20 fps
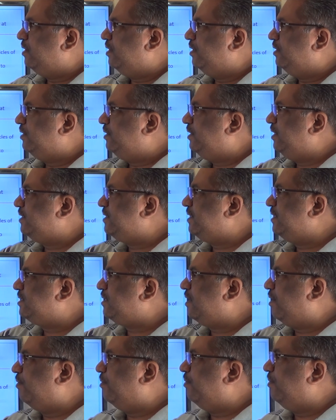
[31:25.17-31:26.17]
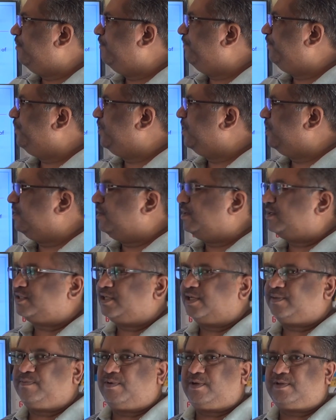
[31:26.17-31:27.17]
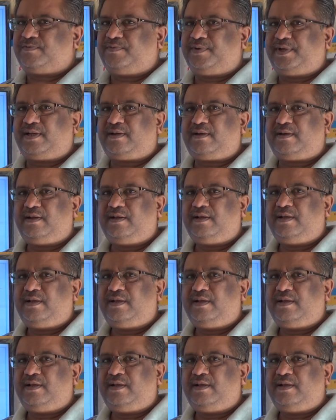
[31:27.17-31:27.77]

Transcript: This is how the Earth's atmosphere